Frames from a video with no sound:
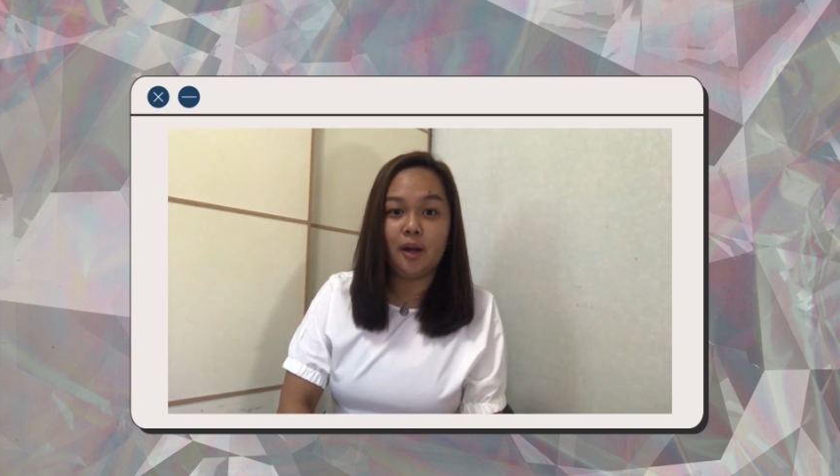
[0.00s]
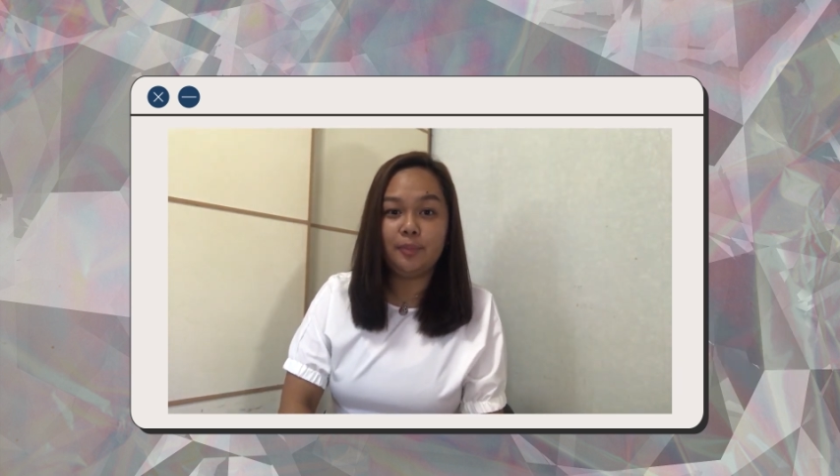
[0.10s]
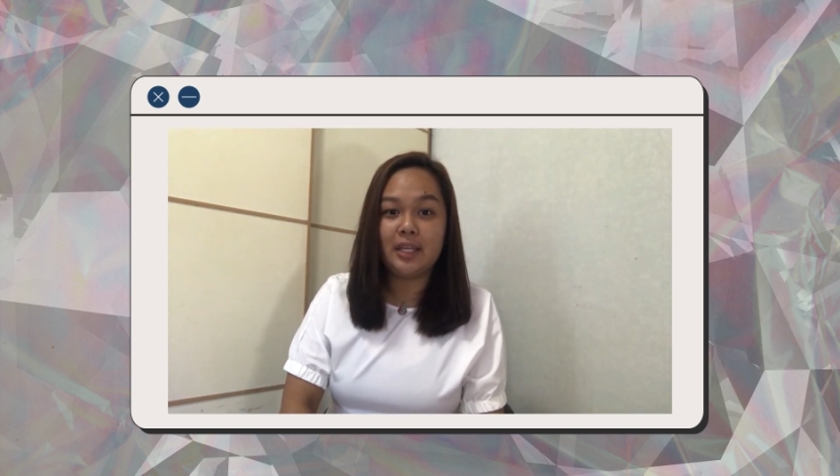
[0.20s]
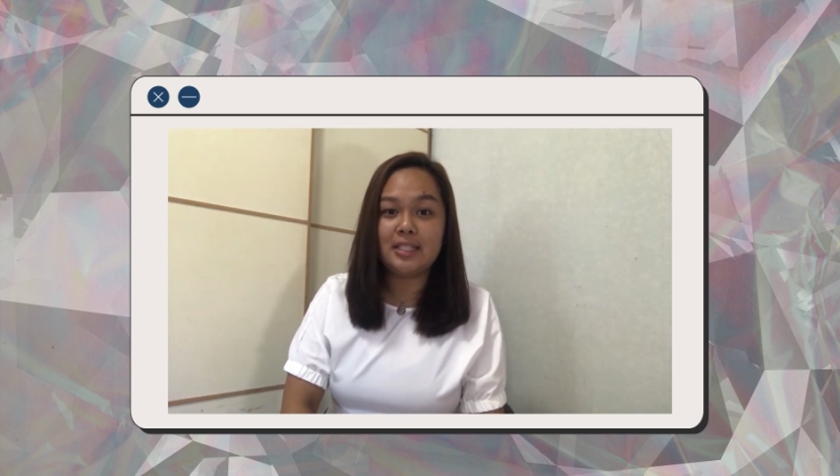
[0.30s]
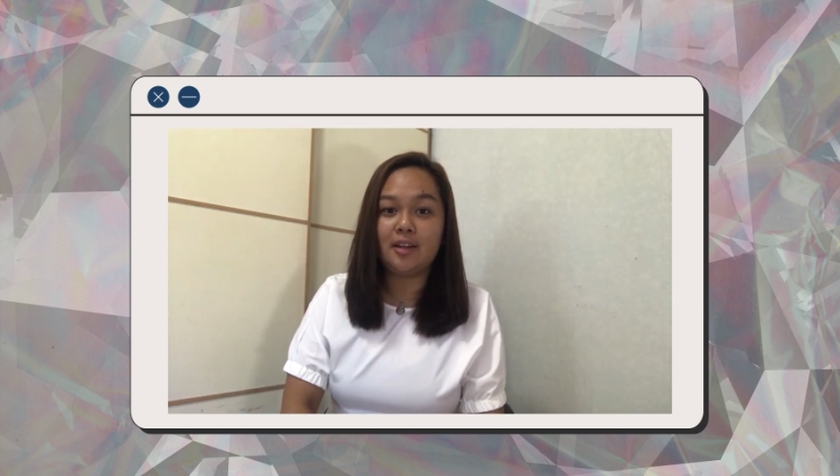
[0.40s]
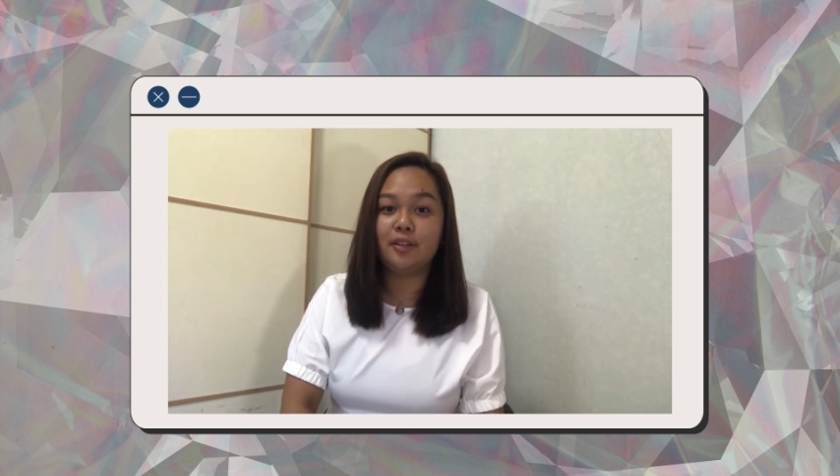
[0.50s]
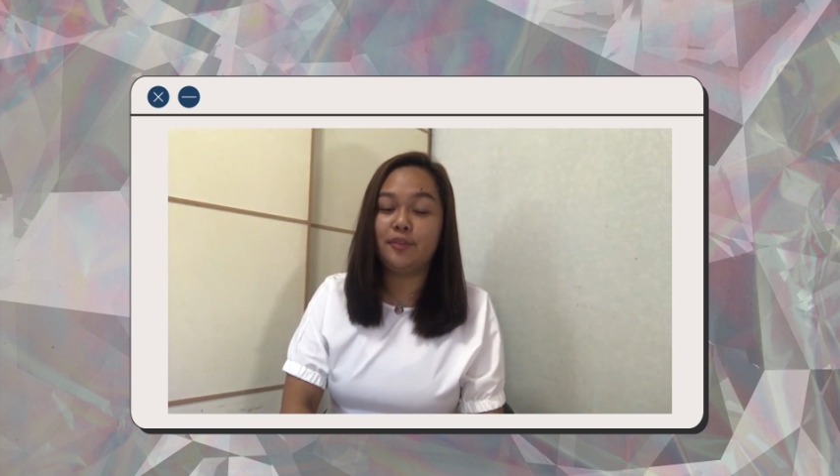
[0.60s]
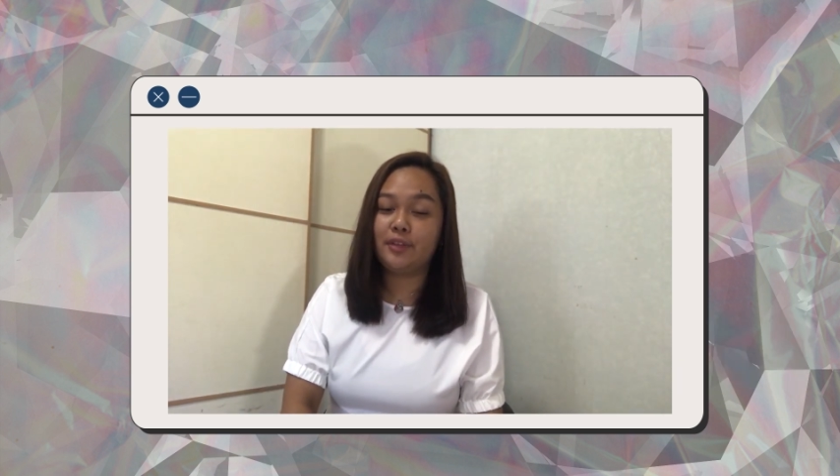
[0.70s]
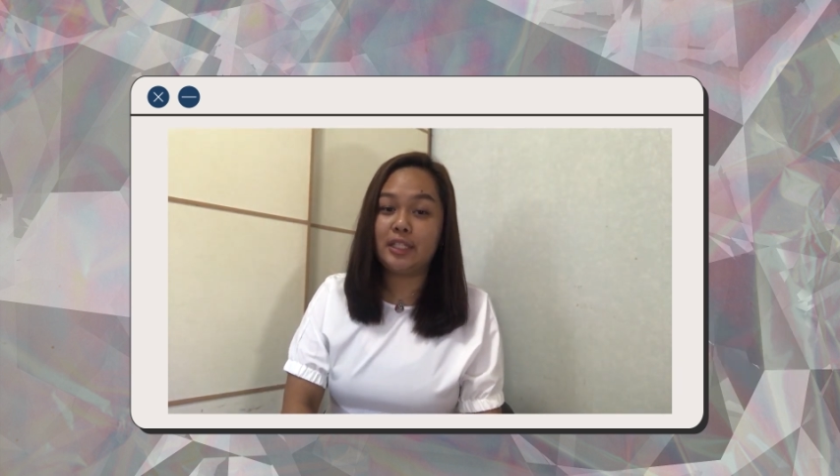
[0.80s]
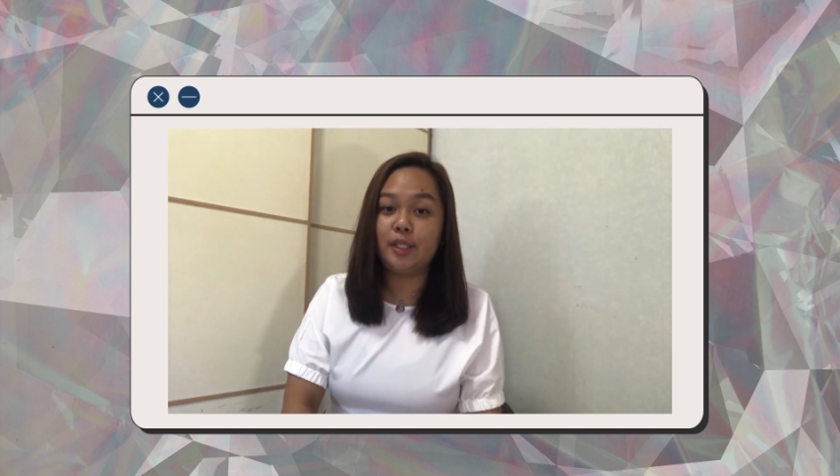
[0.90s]
updates on
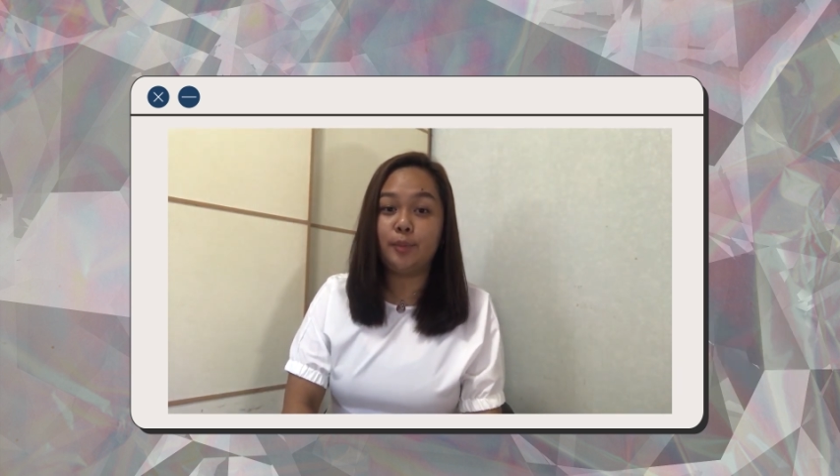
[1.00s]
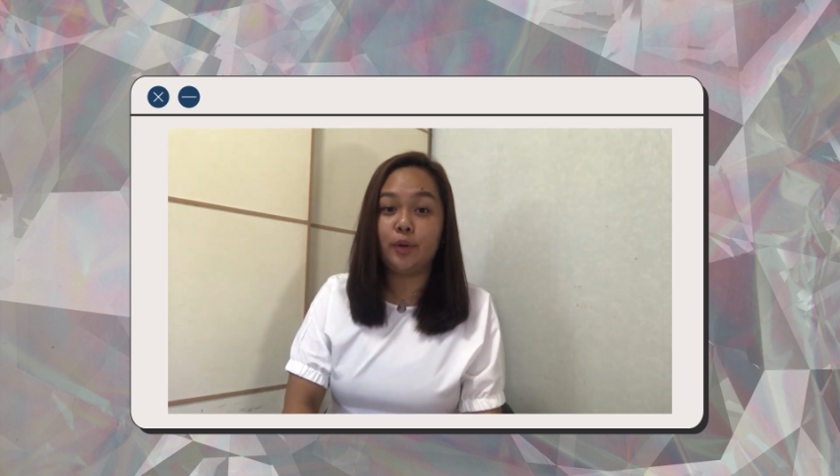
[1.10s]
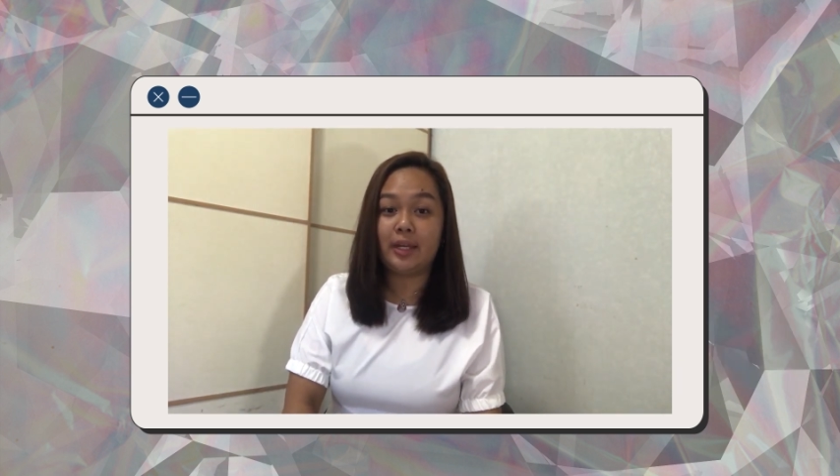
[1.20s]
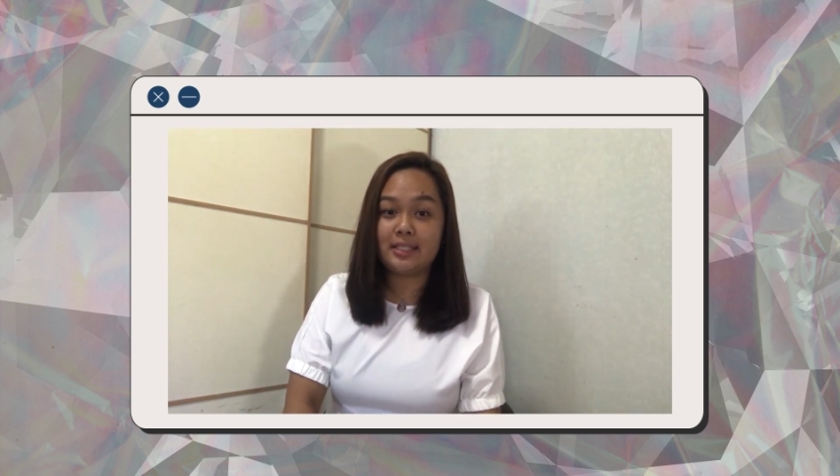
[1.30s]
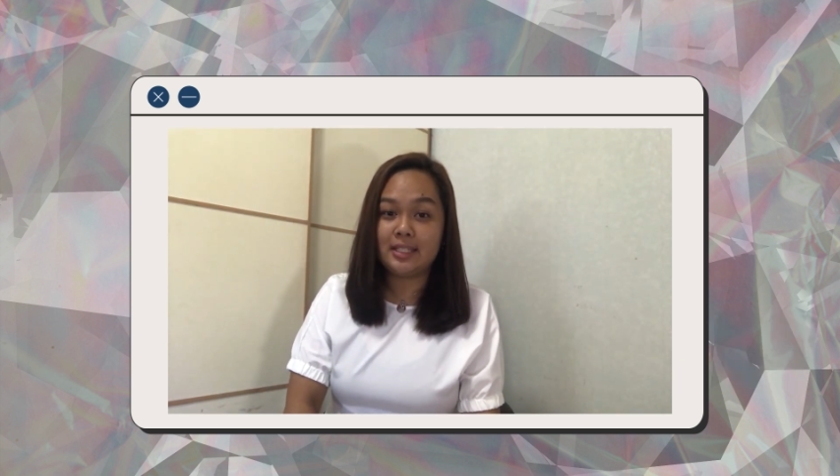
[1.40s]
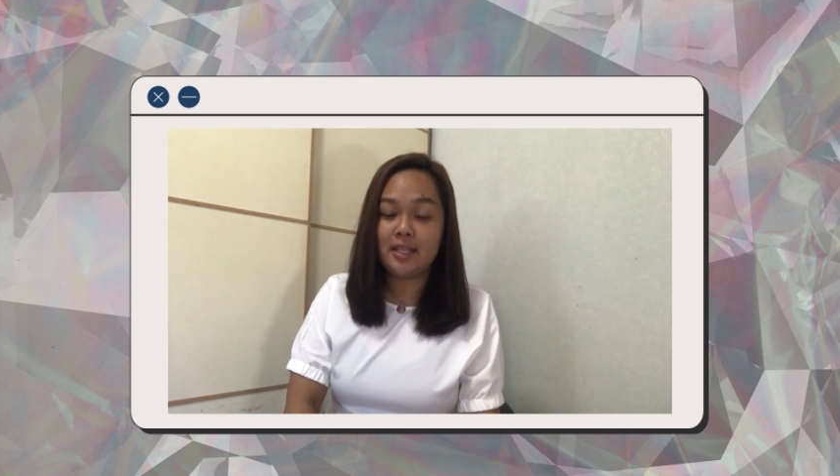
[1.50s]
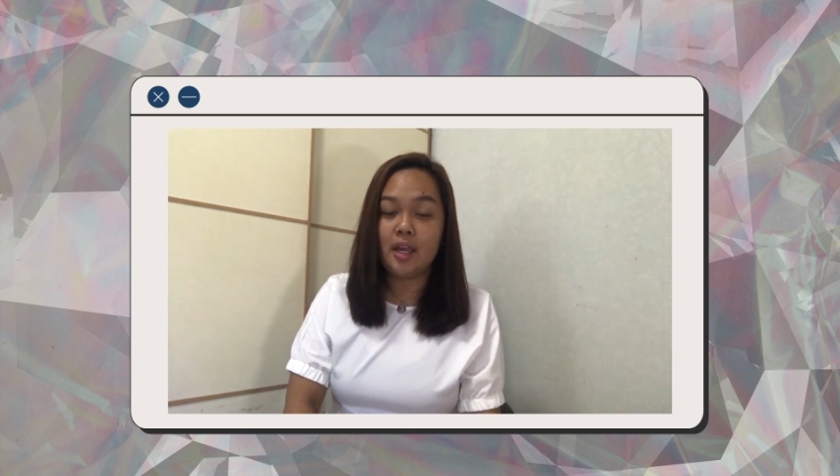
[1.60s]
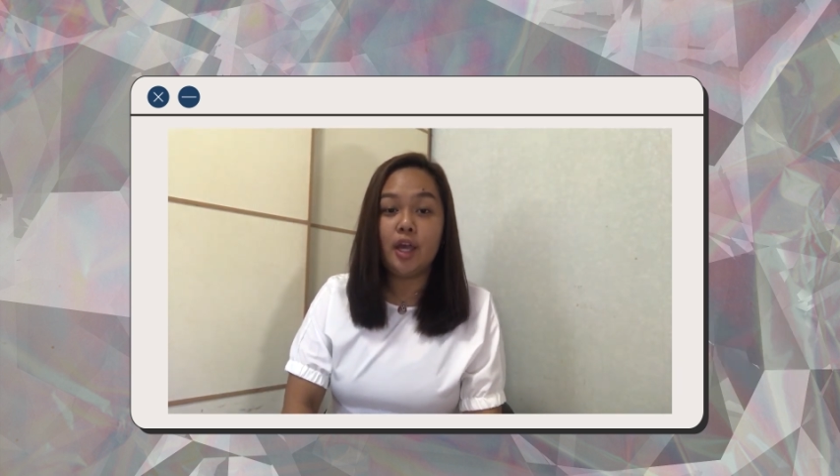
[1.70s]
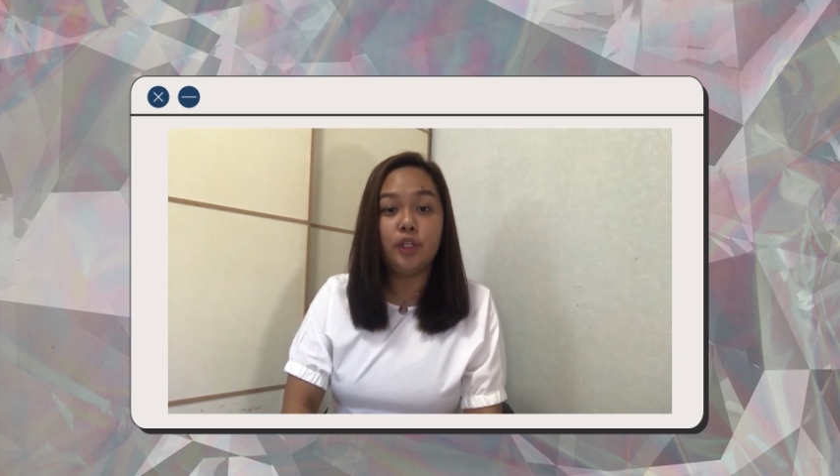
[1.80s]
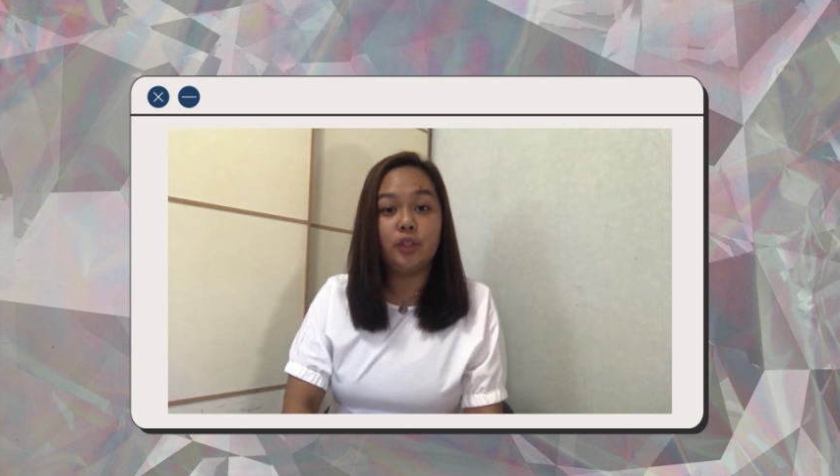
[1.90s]
the VWYC,
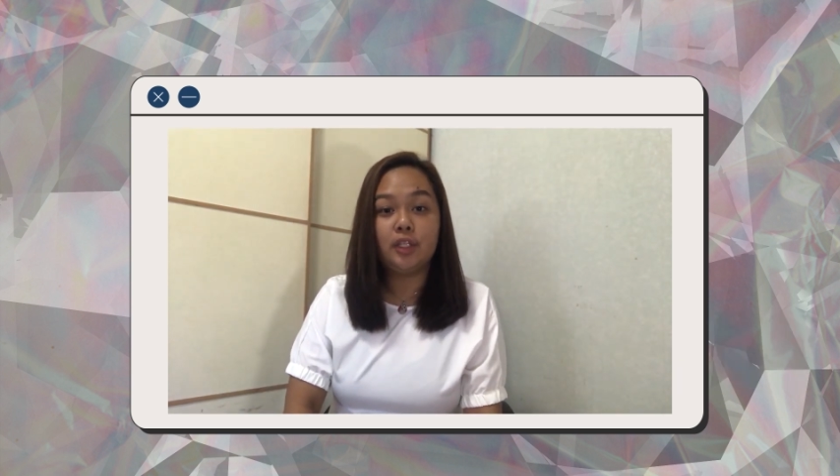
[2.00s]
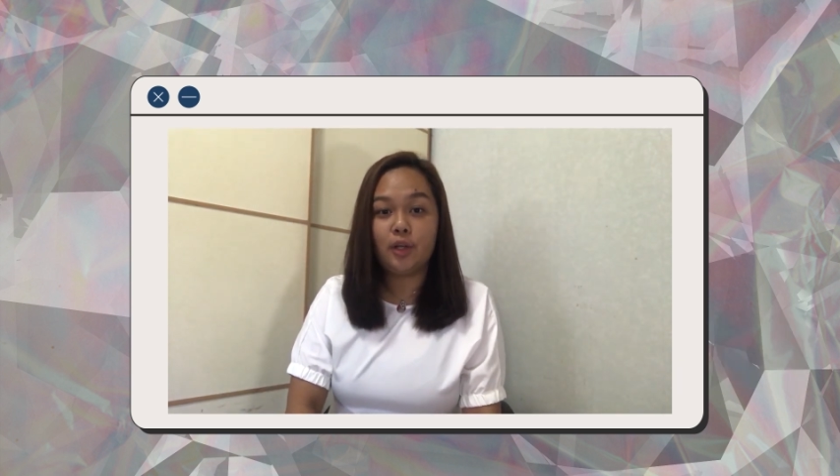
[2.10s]
you